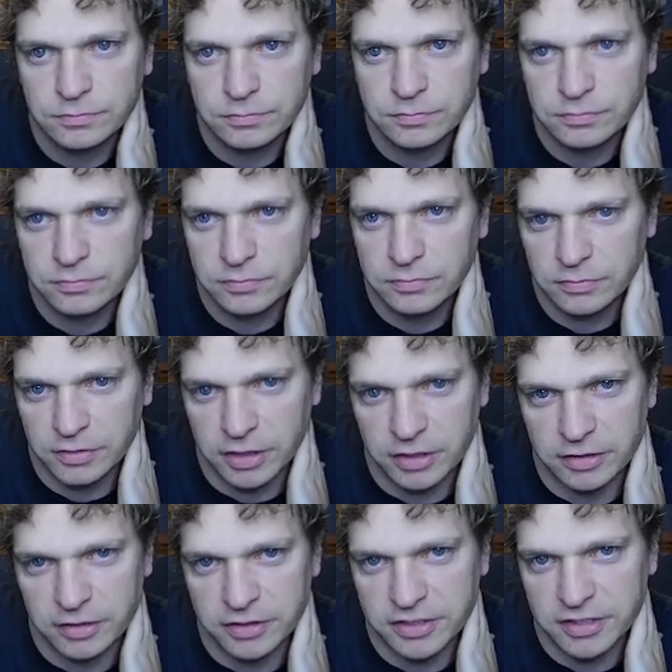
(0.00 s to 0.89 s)

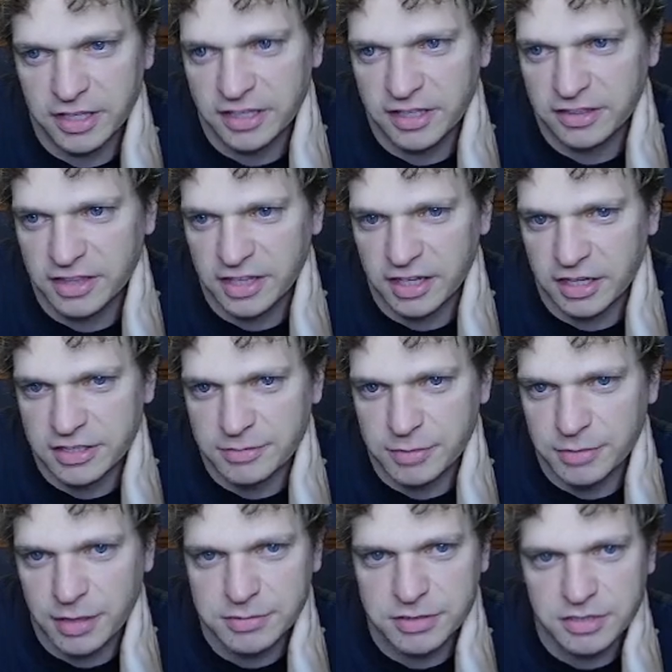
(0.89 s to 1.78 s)
They're in the tank. They got some
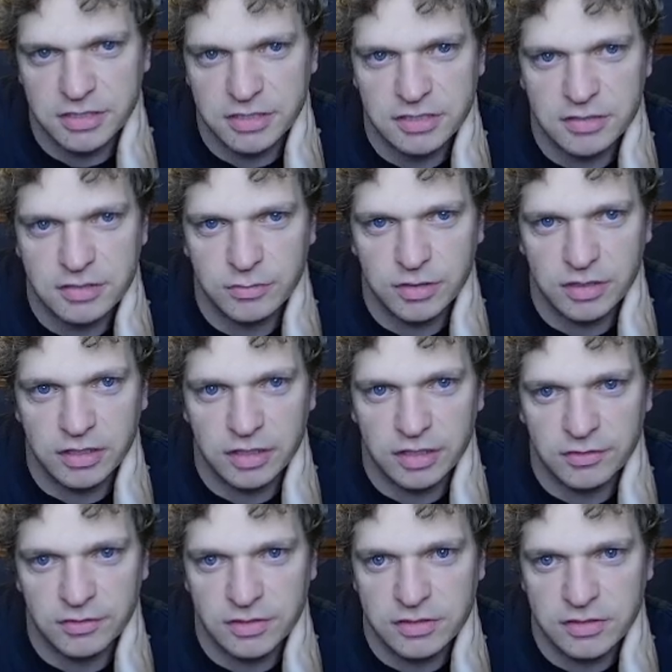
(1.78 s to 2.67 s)
options. What did they
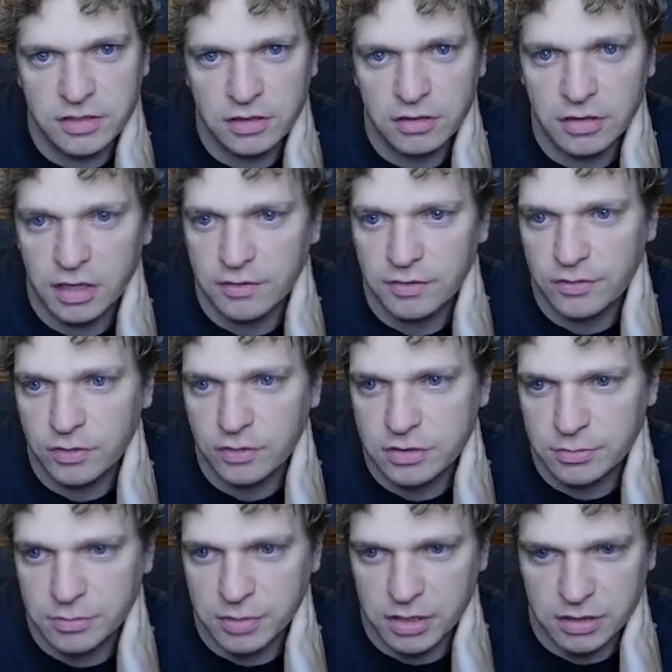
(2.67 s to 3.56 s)
give us? Okay, Focus the
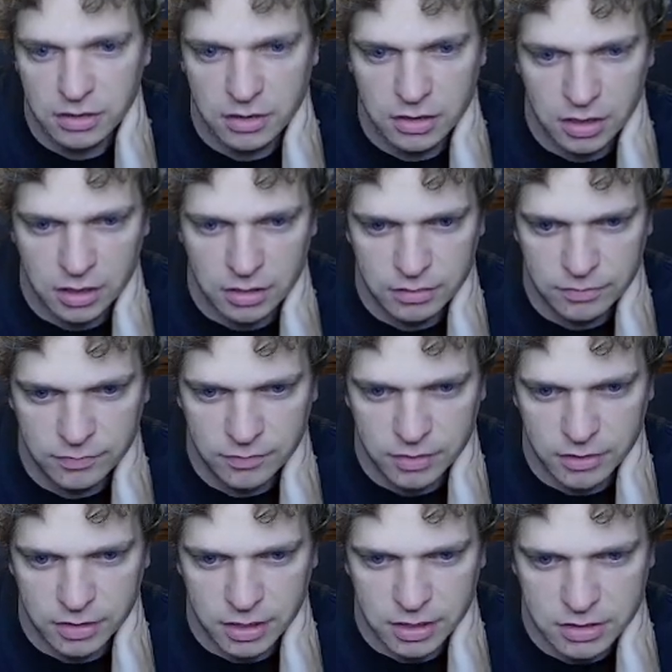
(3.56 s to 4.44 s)
Mind. Yeah, very
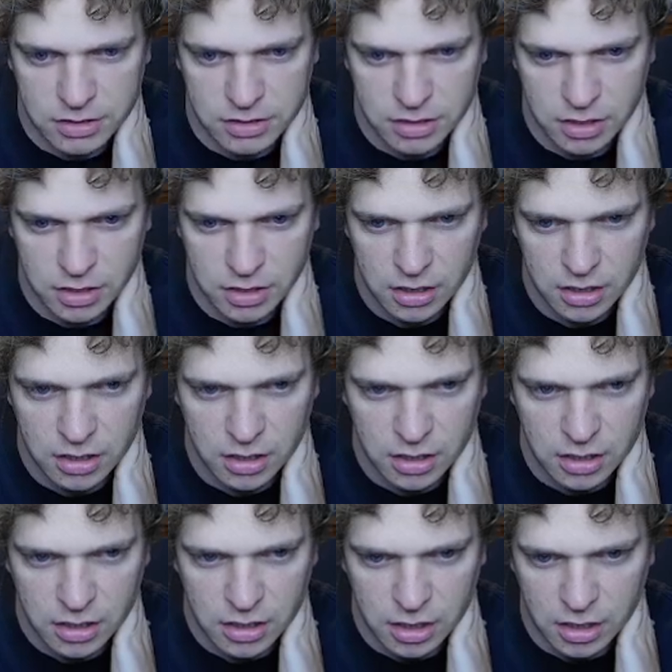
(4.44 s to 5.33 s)
nice.
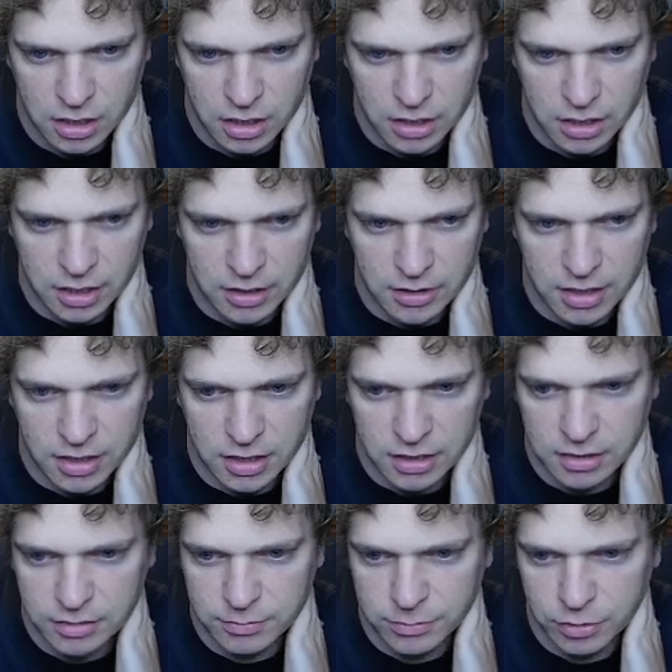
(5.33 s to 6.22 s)
And
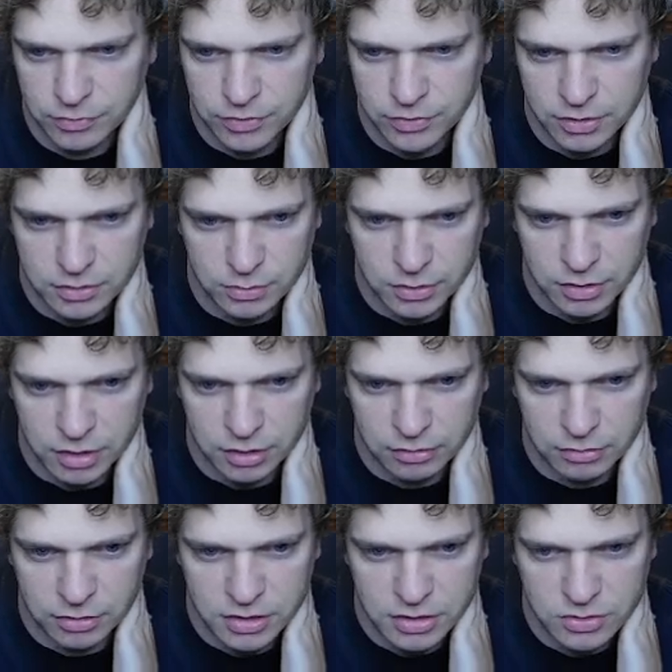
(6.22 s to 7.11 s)
then, perfect. We got a
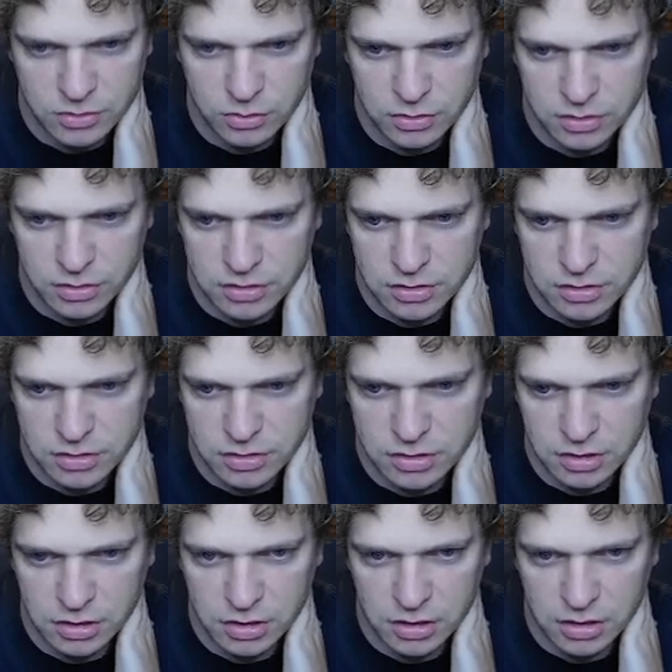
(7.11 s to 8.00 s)
green source.
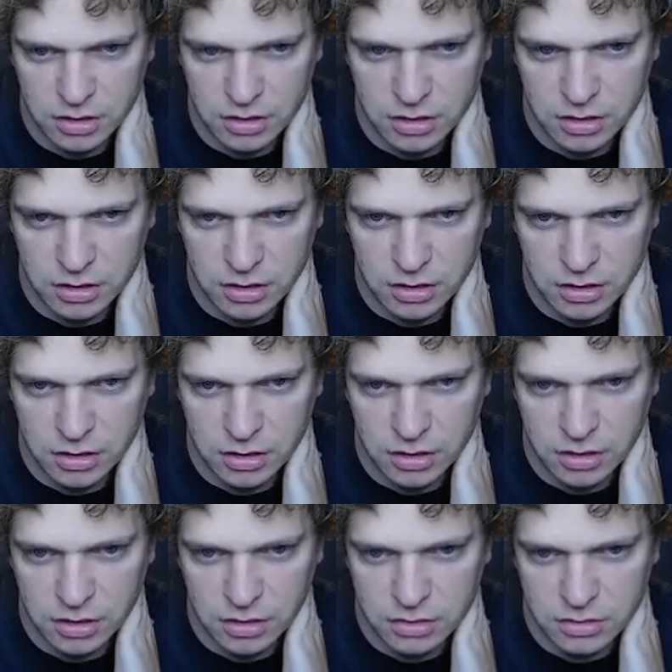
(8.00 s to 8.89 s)

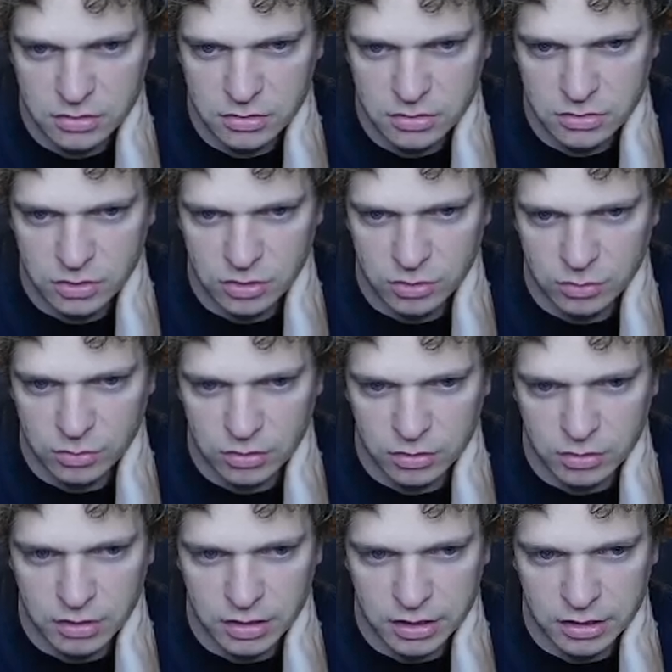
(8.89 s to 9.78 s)
So we'll go
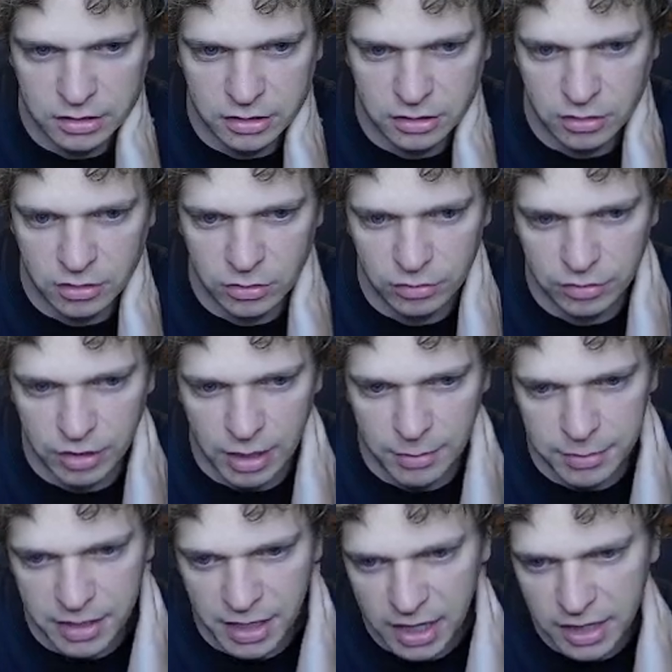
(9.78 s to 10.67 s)
ahead and go grab
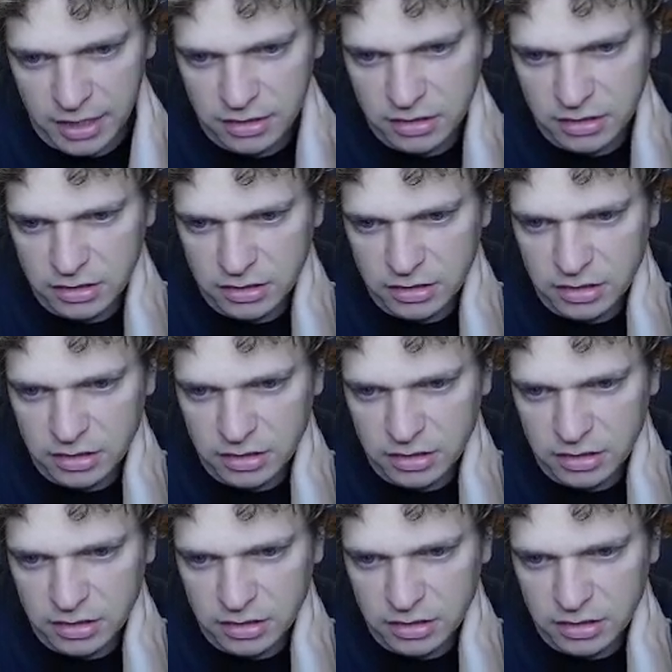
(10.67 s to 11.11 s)
an island.